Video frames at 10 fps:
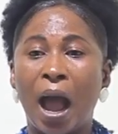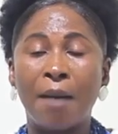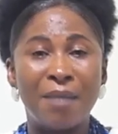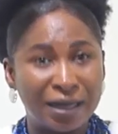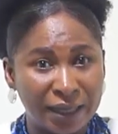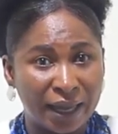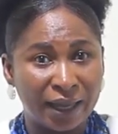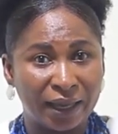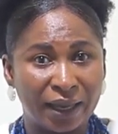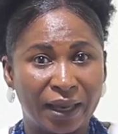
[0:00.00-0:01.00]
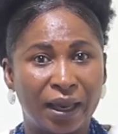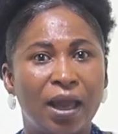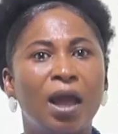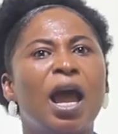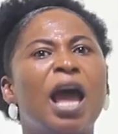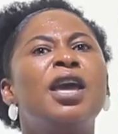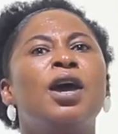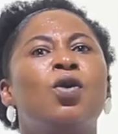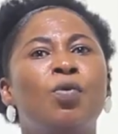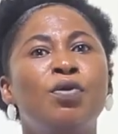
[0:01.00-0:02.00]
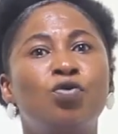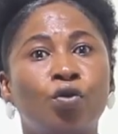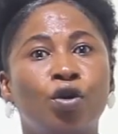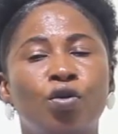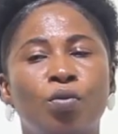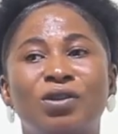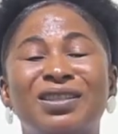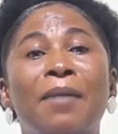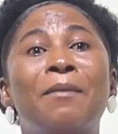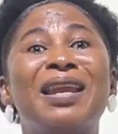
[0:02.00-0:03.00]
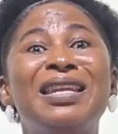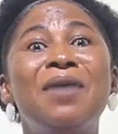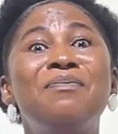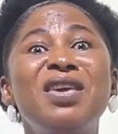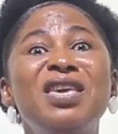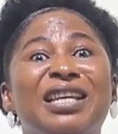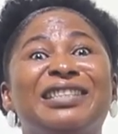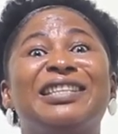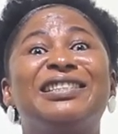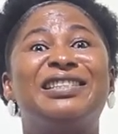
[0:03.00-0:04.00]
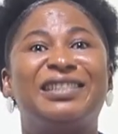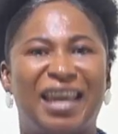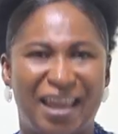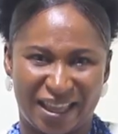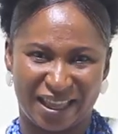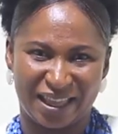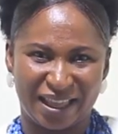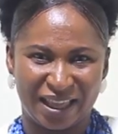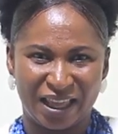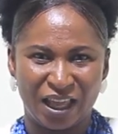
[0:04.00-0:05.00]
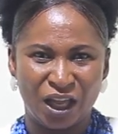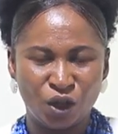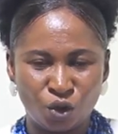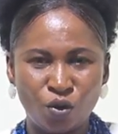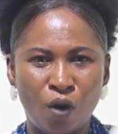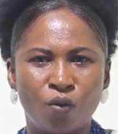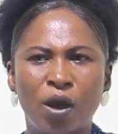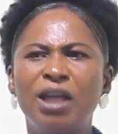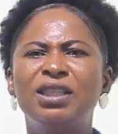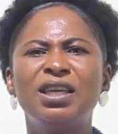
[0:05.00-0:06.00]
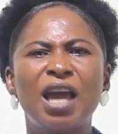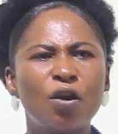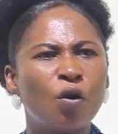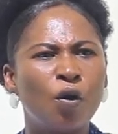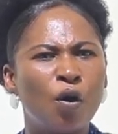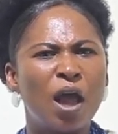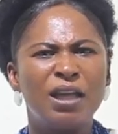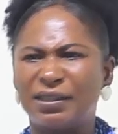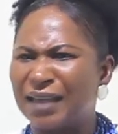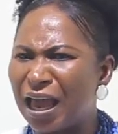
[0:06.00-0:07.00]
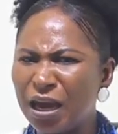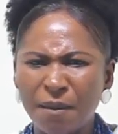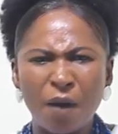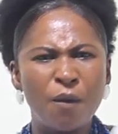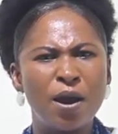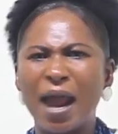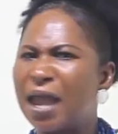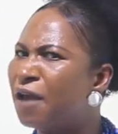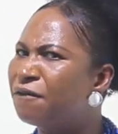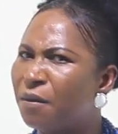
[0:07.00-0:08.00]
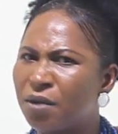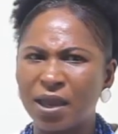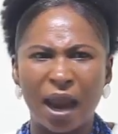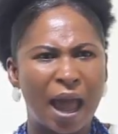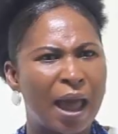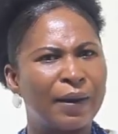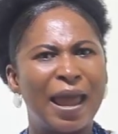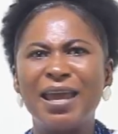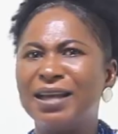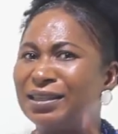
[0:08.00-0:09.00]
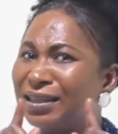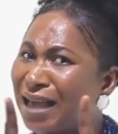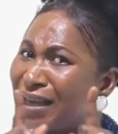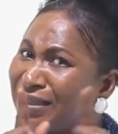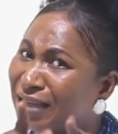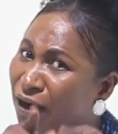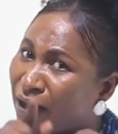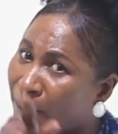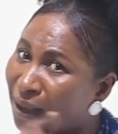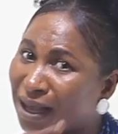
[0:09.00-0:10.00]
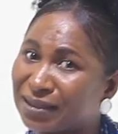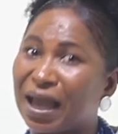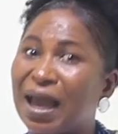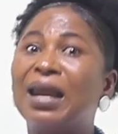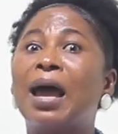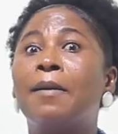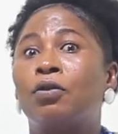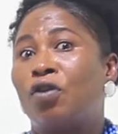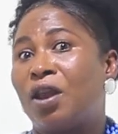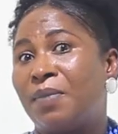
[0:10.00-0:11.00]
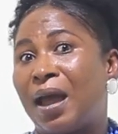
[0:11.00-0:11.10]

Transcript: amane e obi to no nyimo sa amane bi ye den hye so enti ye no sa ne ma we na ye fam nyina na e ye sika de na meka sa na to de